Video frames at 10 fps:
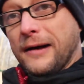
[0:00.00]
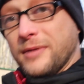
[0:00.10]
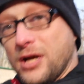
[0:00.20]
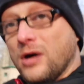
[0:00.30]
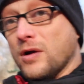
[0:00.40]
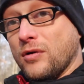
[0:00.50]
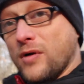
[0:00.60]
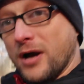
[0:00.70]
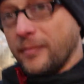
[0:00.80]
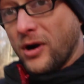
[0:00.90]
I'm gonna go on a
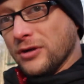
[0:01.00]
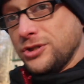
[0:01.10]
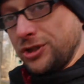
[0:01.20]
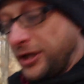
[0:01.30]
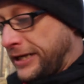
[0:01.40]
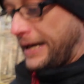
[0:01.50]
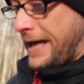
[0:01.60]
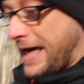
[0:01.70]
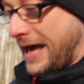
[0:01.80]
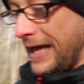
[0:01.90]
Ruck March,
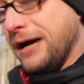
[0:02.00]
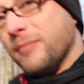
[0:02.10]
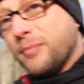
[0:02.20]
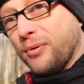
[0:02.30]
and I'm gonna